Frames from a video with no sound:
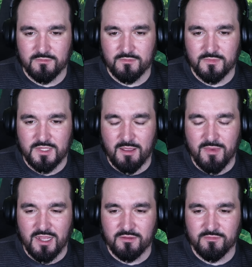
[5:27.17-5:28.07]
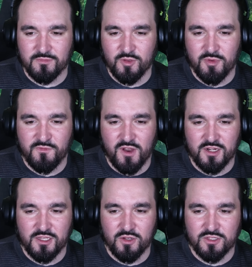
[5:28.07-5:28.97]
Damn, man. You've been
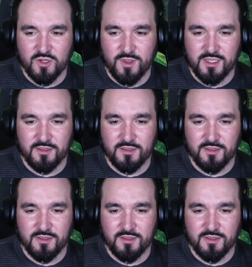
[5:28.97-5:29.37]
finding yours quick.